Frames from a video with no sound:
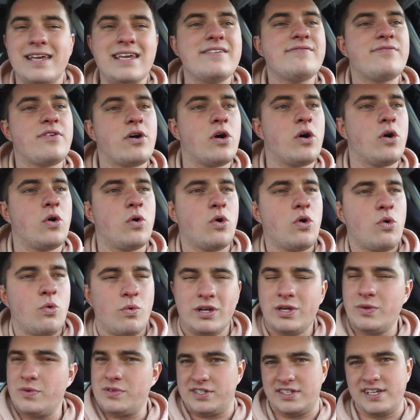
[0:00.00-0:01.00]
Evo,
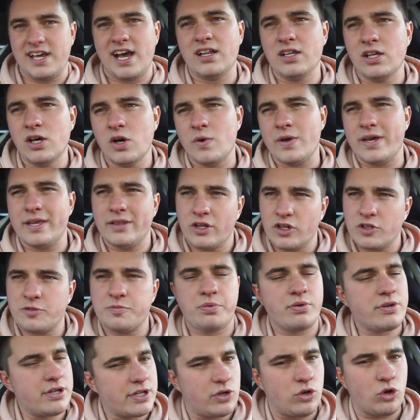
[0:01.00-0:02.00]
when it was yellow, it looked
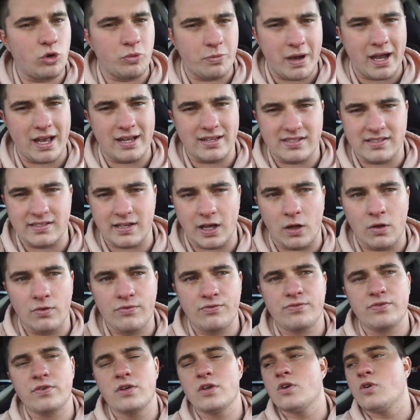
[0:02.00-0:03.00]
pretty cool by
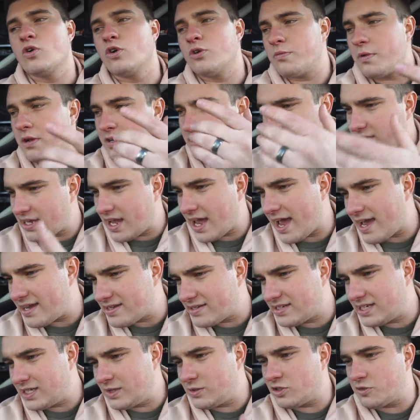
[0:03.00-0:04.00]
itself. When my
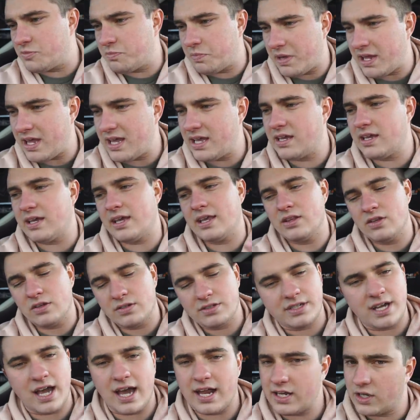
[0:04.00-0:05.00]
SC was pink, it
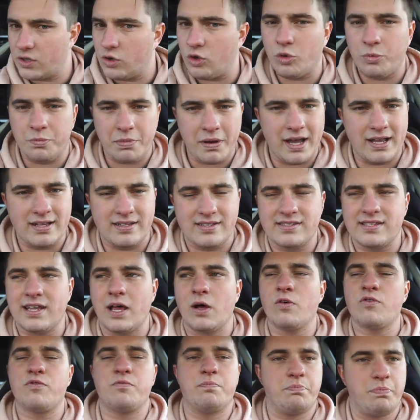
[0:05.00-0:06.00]
looked kind of cool by
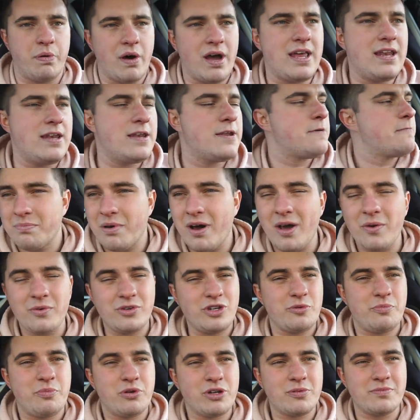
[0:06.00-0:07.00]
itself. But
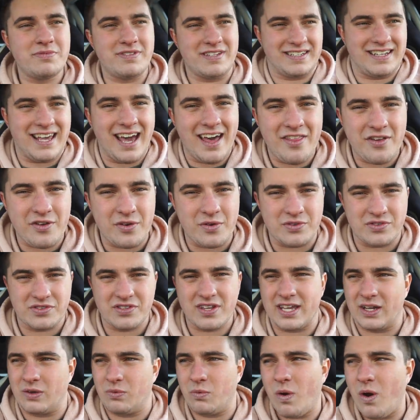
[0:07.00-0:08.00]
when you put them together, it's
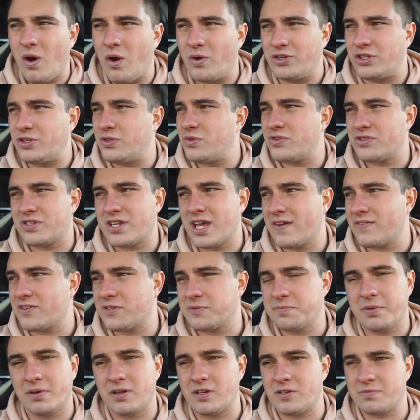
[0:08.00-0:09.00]
like, whoa, you just have
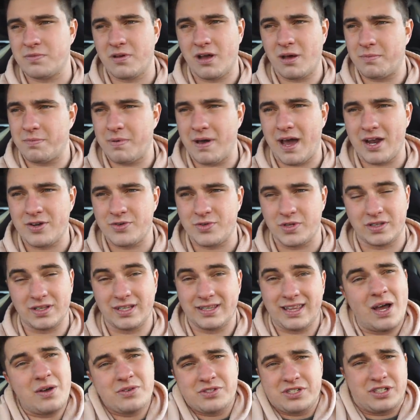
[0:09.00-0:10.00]
SpongeBob Patrick.
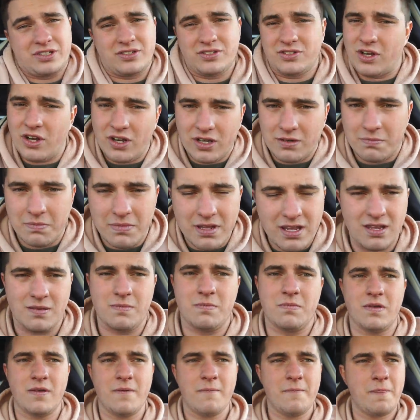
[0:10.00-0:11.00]
Like, that was a good
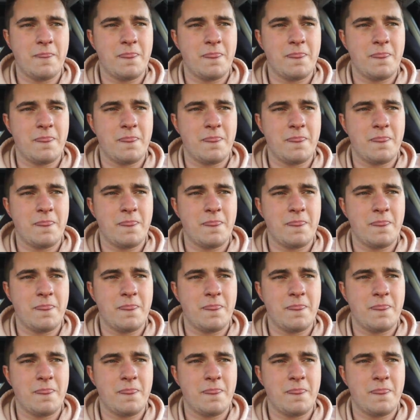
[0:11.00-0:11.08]
meme.